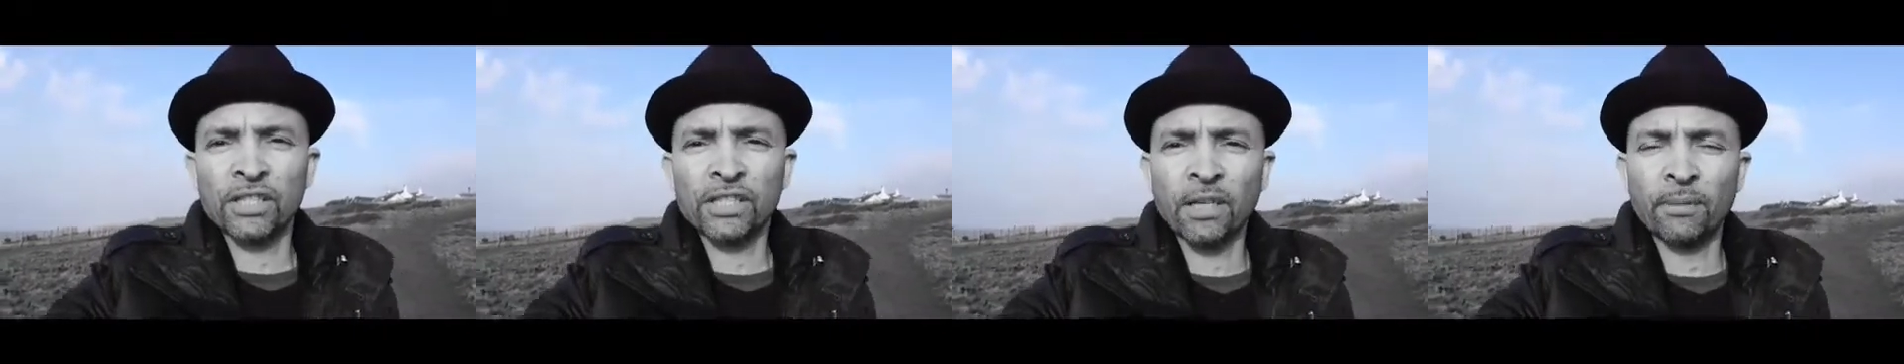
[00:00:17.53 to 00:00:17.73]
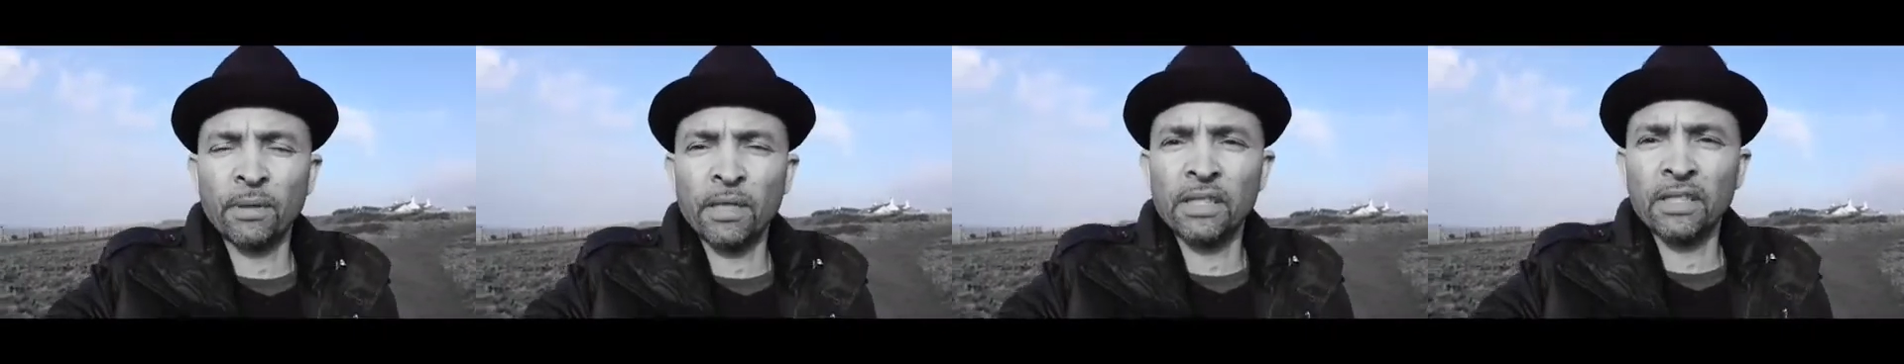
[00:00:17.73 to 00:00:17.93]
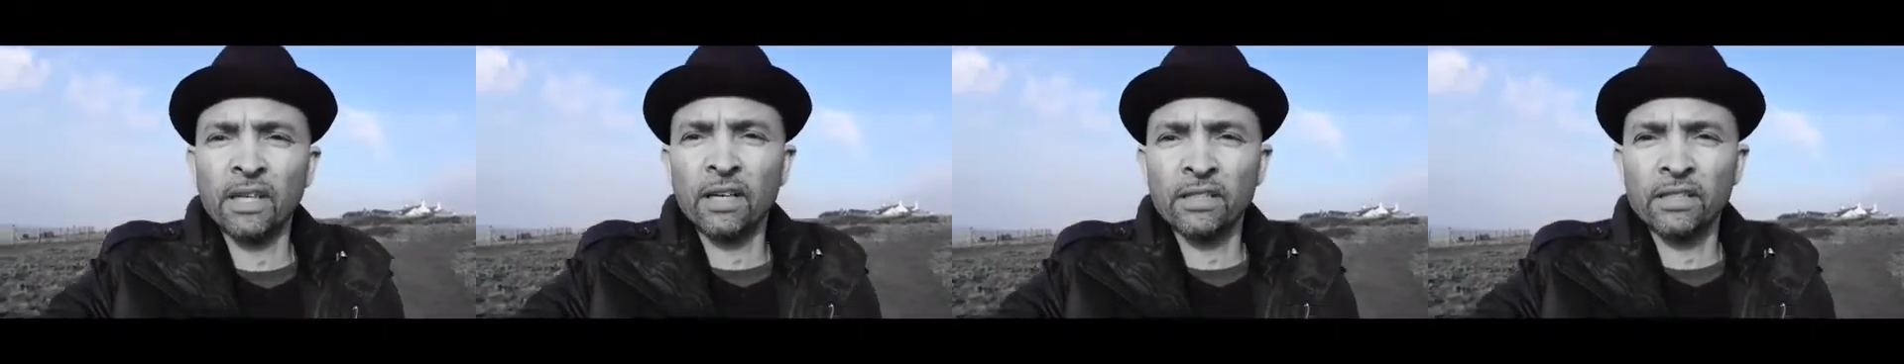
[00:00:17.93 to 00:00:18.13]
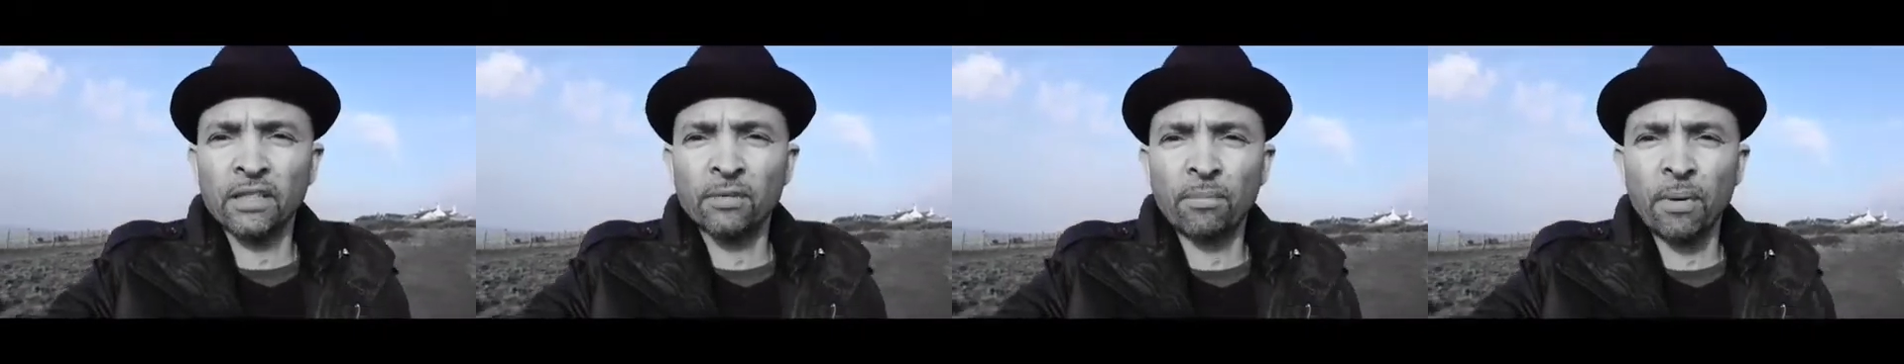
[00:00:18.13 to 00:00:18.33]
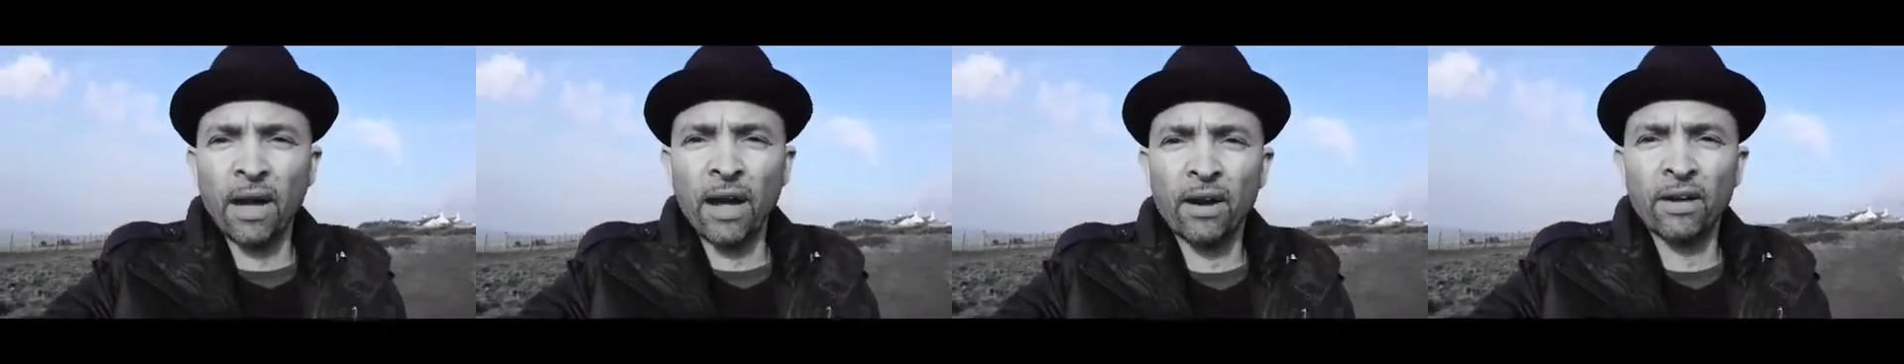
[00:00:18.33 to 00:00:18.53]
Somebody's asked
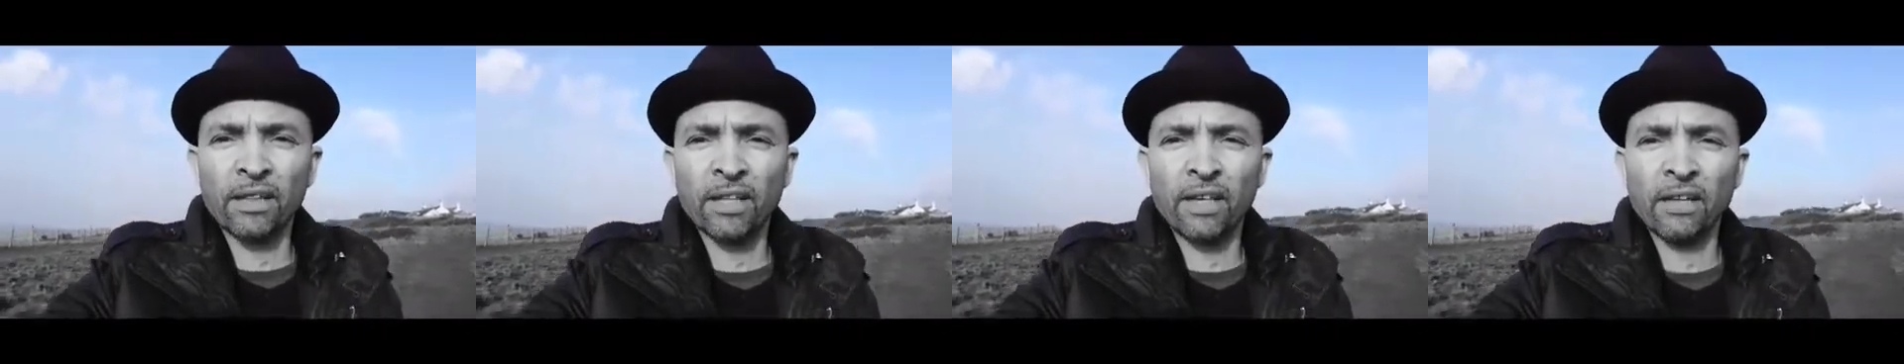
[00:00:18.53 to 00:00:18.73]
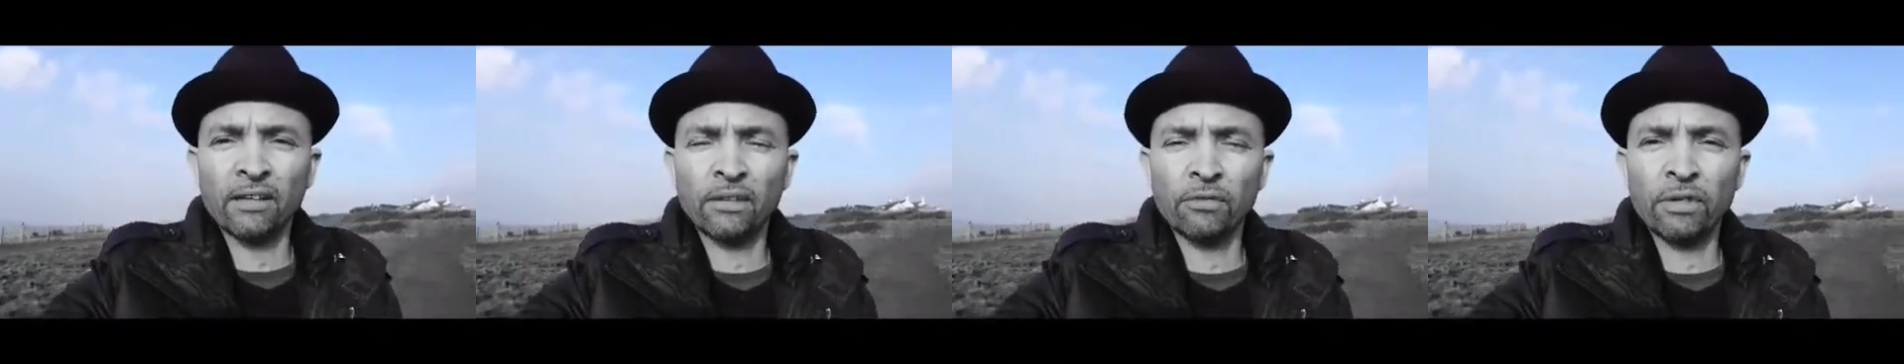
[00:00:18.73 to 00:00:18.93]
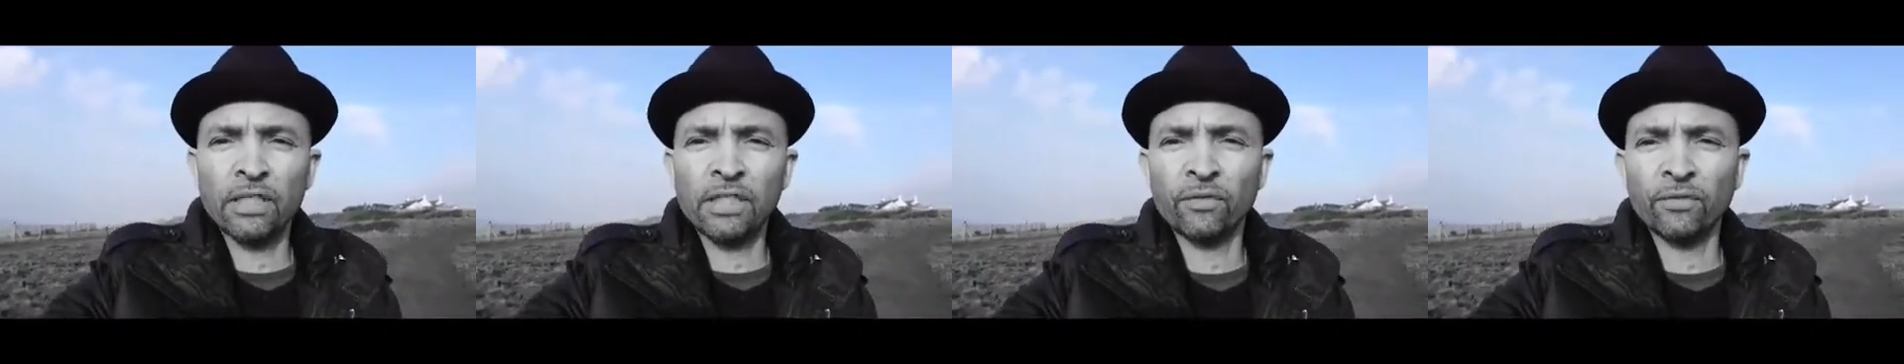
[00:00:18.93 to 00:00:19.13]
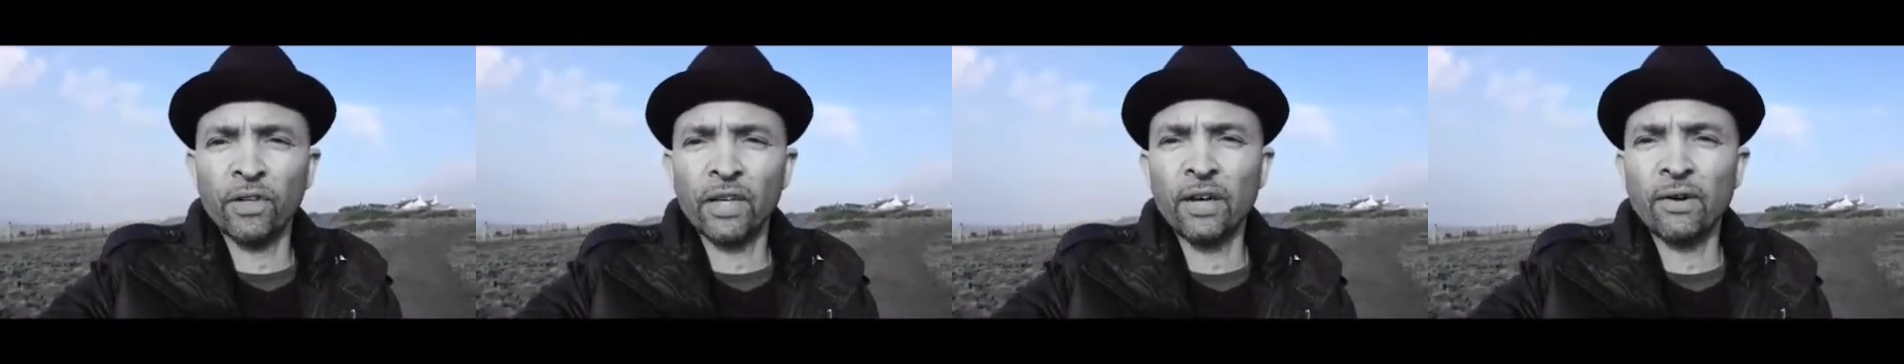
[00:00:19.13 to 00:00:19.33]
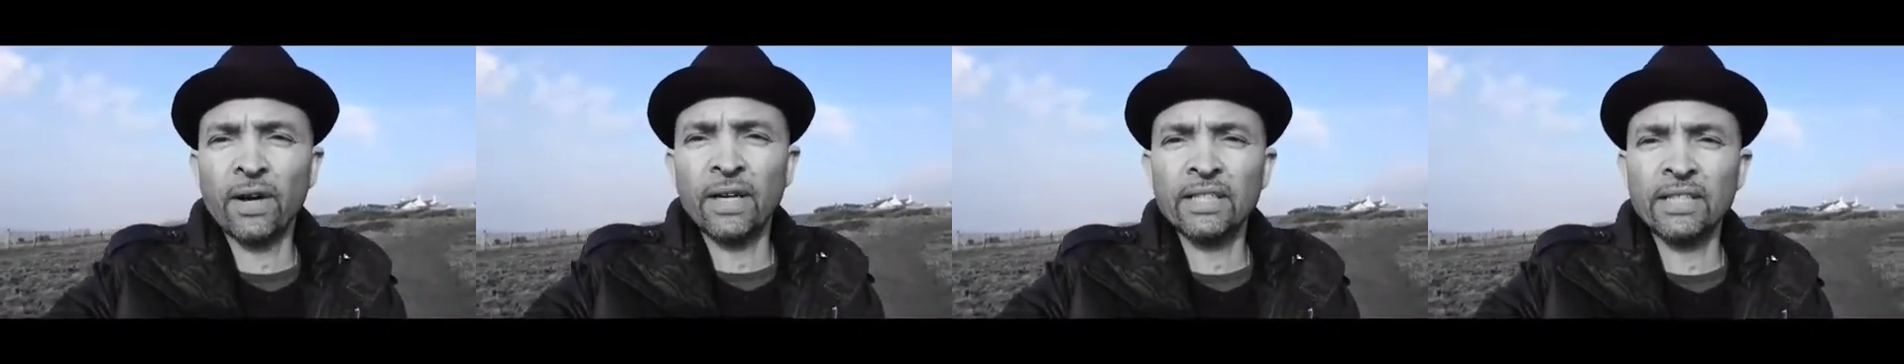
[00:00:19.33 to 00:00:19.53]
about the recent
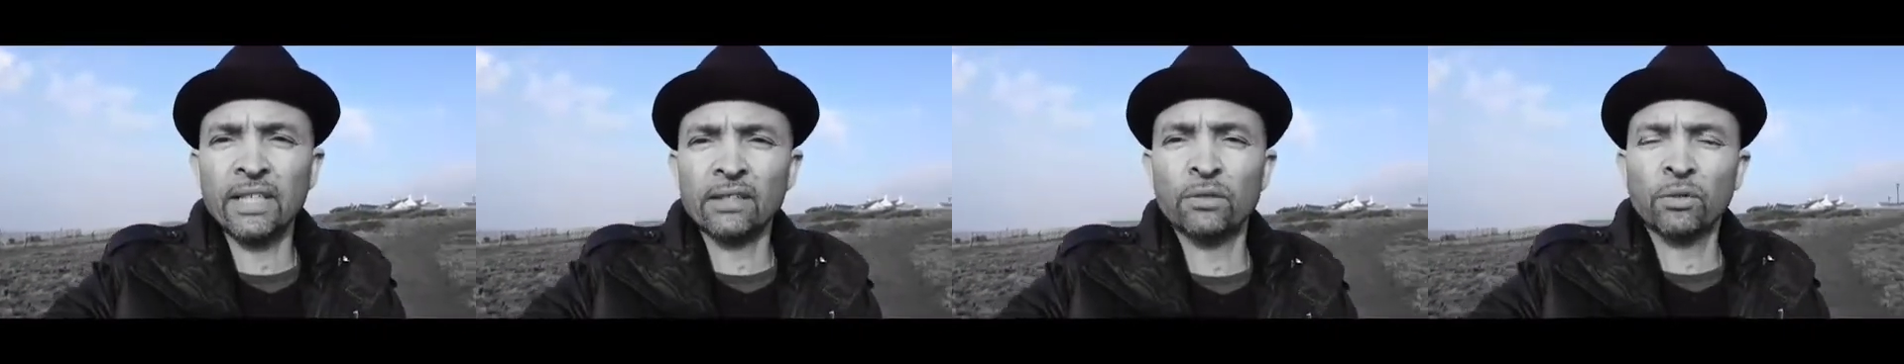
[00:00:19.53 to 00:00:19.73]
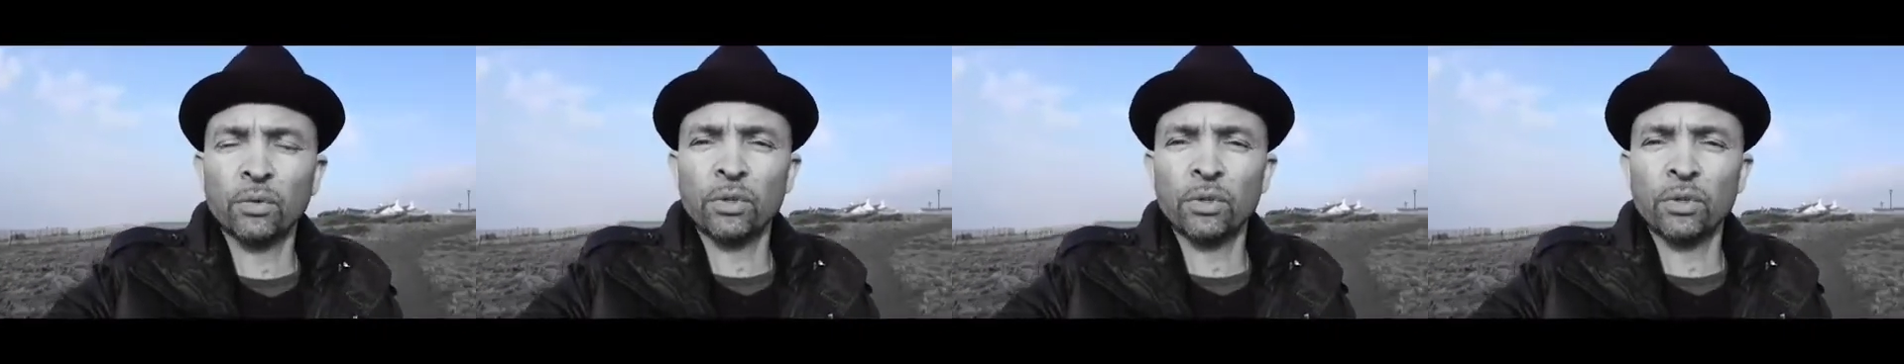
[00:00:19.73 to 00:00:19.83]
video I did,